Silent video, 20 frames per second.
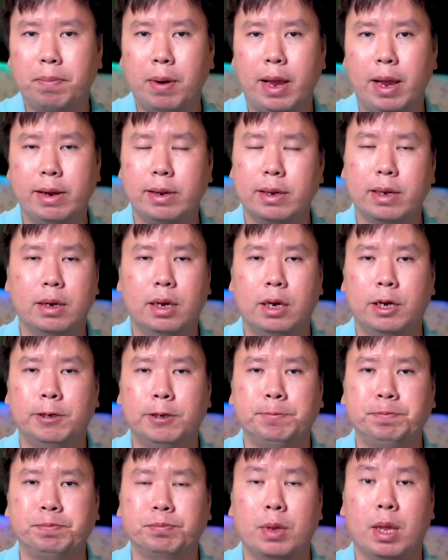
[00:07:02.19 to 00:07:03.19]
plan,
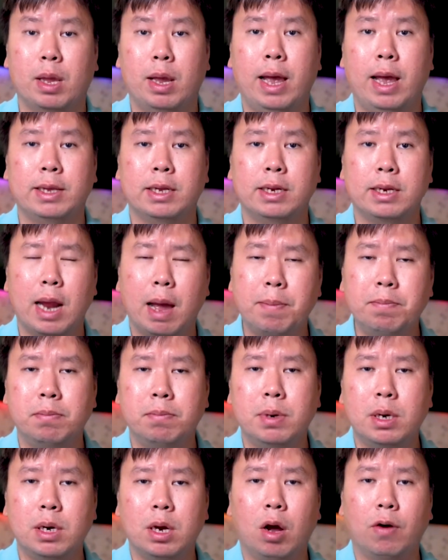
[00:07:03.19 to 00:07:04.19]
and the
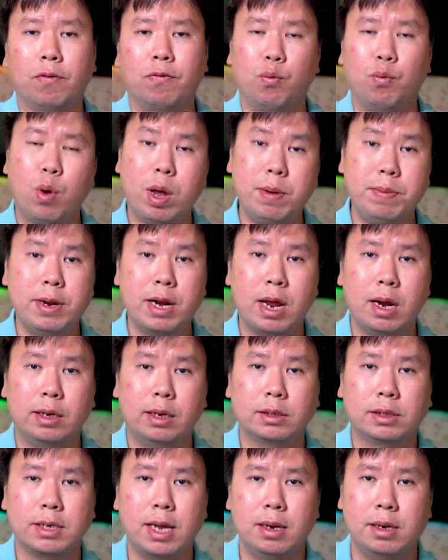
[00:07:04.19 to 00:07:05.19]
number of
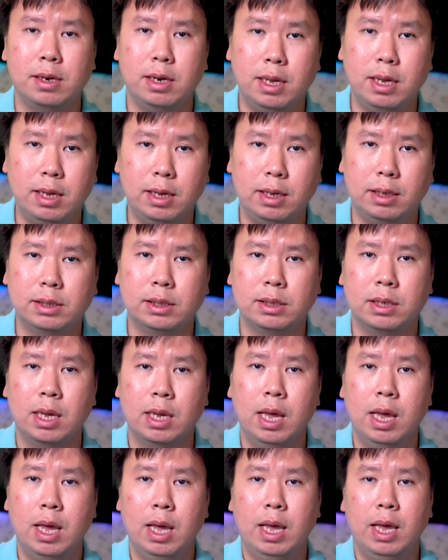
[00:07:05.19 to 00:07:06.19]
webinar attendees
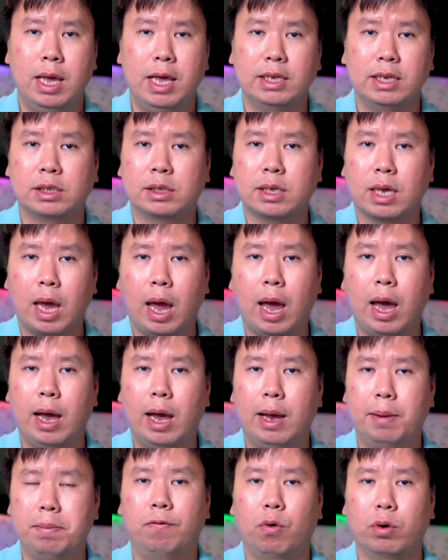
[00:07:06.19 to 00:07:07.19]
is
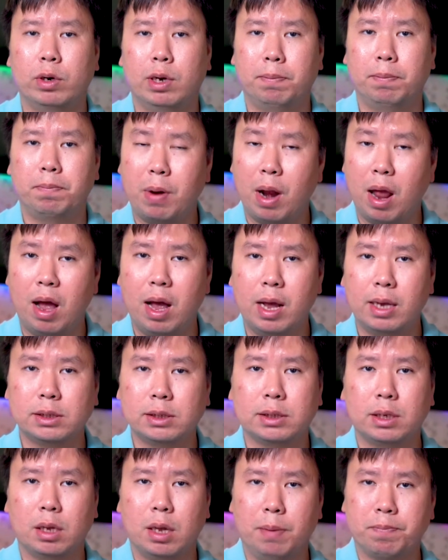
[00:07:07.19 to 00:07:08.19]
capped for the
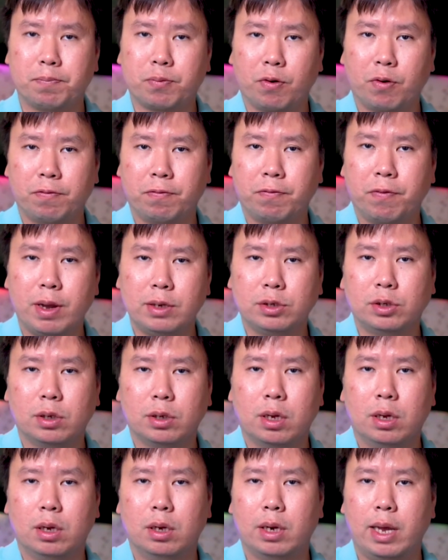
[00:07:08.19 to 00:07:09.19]
Plus,
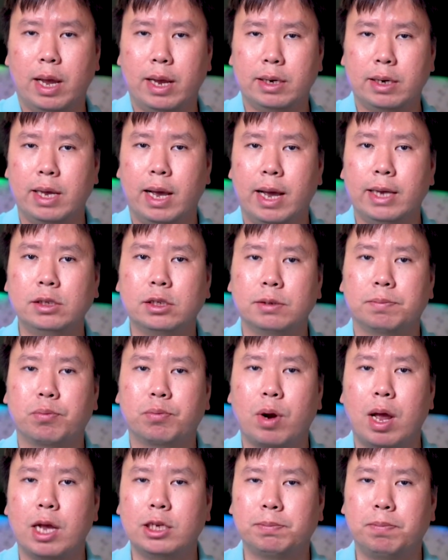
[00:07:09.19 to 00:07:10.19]
professional, and the
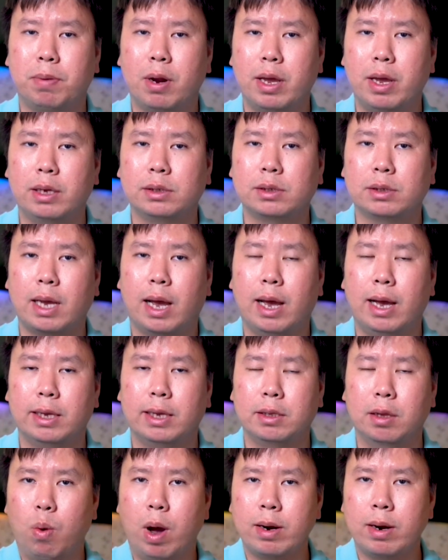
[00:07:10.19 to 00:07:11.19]
enterprise plans
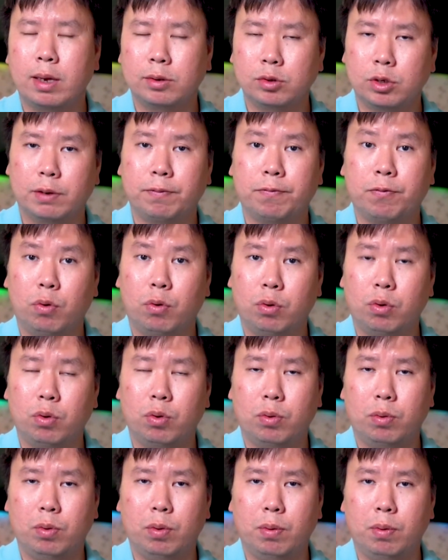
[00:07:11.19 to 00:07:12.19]
at 100
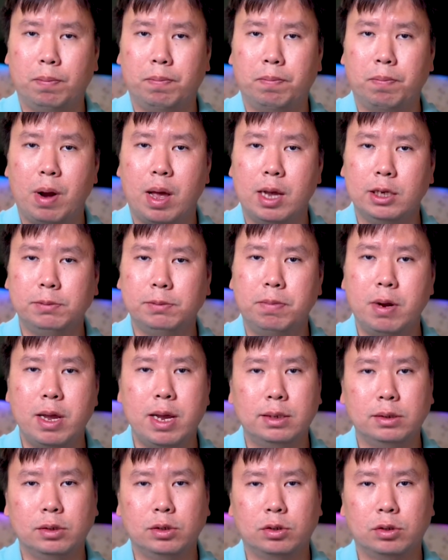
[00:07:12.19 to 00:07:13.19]
for Plus
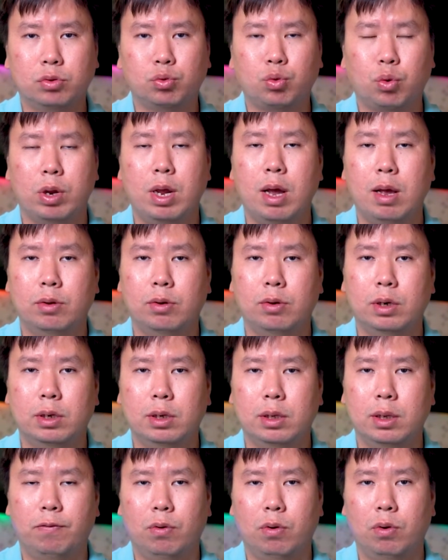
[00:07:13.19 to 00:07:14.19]
plans,
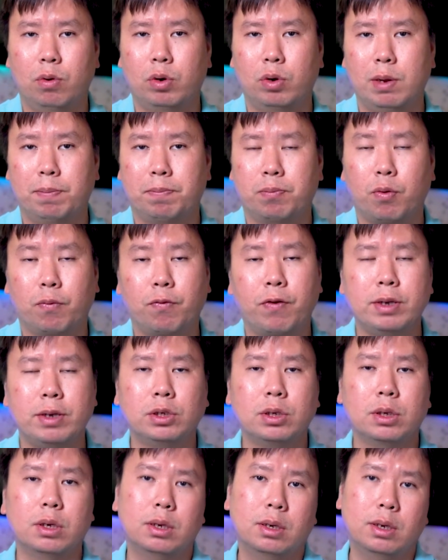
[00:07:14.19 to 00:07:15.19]
300 for the
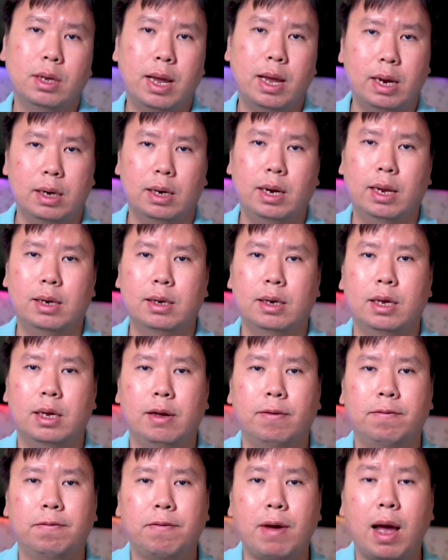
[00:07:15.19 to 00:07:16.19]
professional, and then
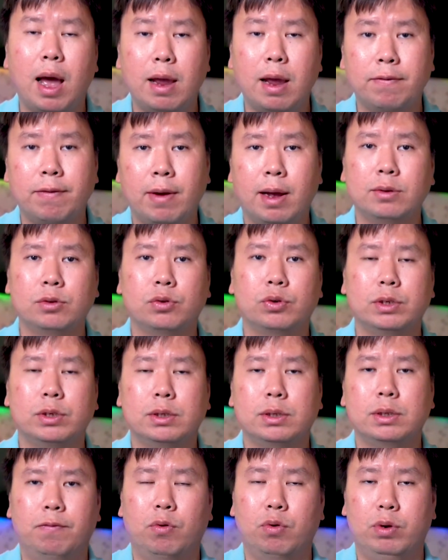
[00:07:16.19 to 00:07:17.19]

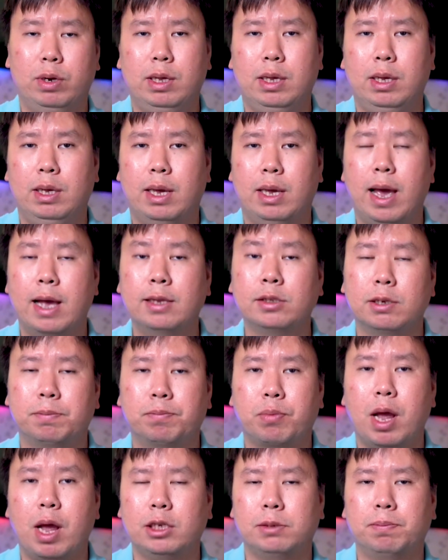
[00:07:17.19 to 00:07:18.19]
500 for the
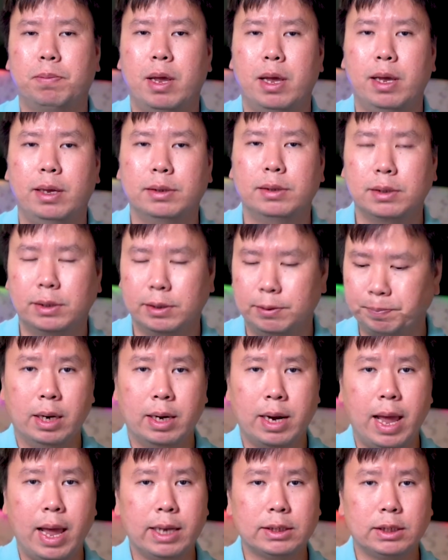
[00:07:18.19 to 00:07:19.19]
enterprise plans. The
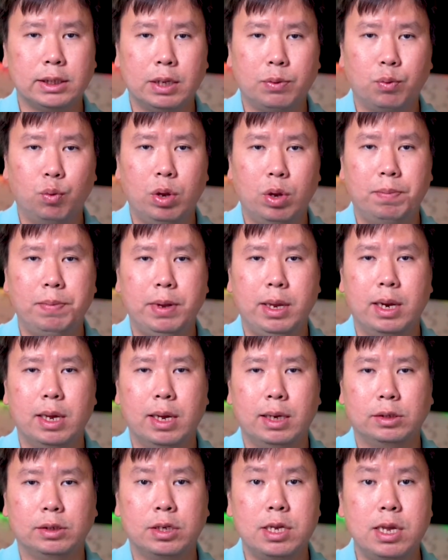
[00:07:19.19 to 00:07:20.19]
next, it will be
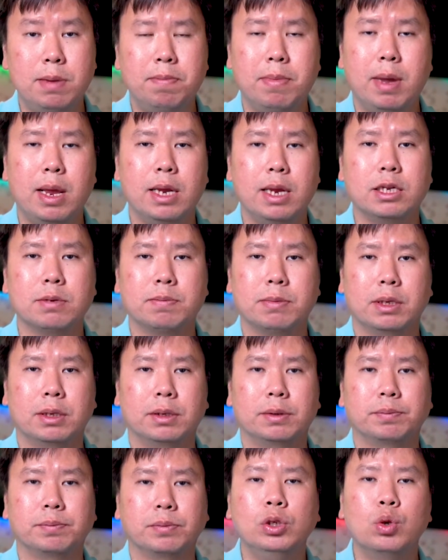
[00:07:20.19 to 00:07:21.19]
the team management.
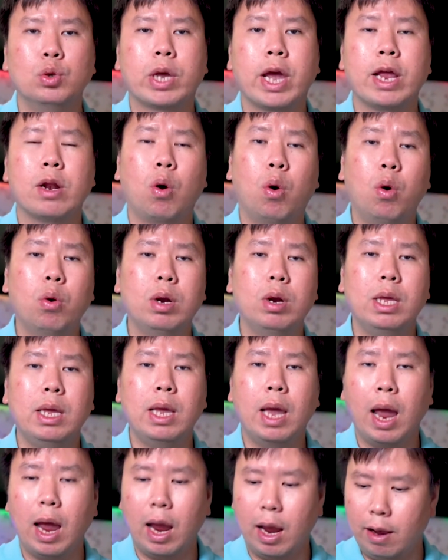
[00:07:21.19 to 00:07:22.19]
You can only
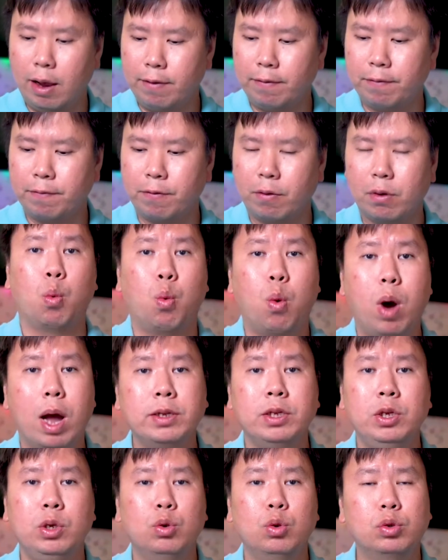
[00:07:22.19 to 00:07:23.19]
have
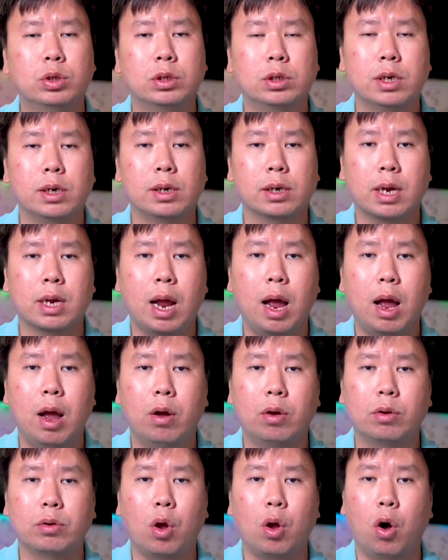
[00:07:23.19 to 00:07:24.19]
1 user
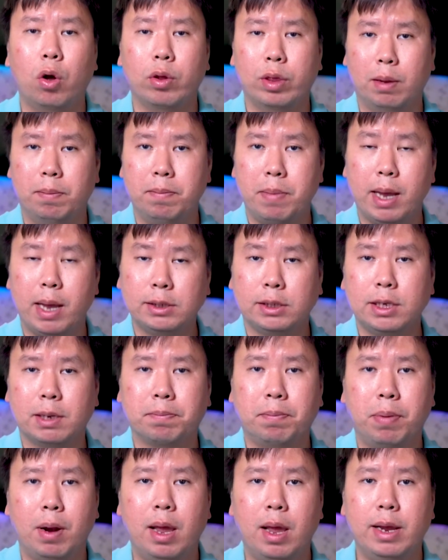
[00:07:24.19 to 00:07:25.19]
account on the basic
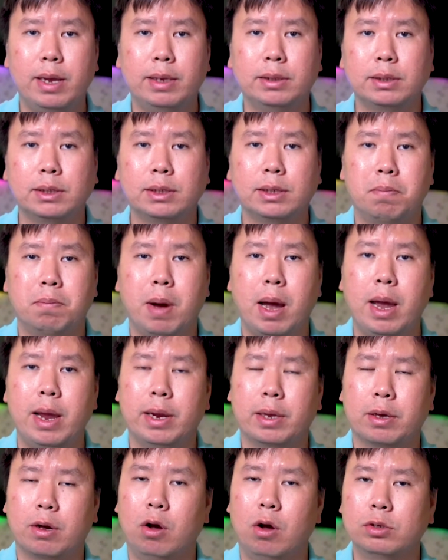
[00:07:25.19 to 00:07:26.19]
plans.
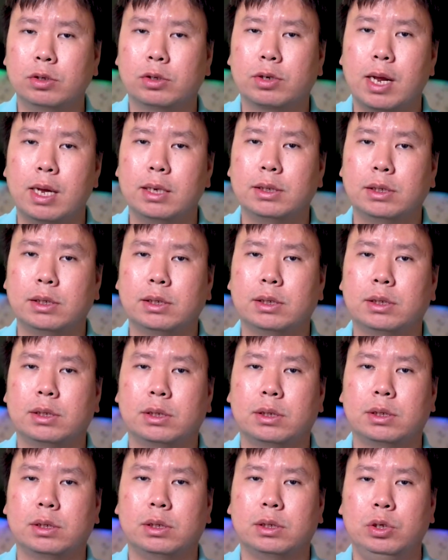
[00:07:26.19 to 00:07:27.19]
By
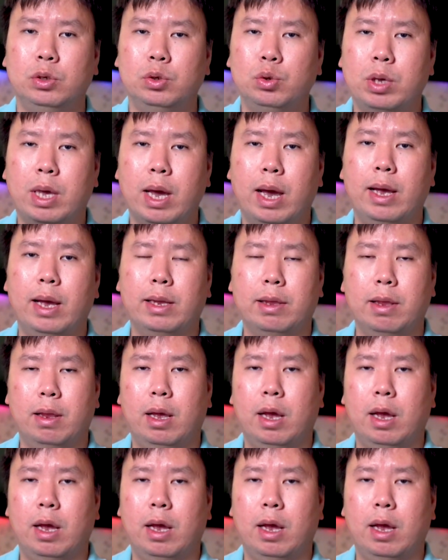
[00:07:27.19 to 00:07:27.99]
contrast, you get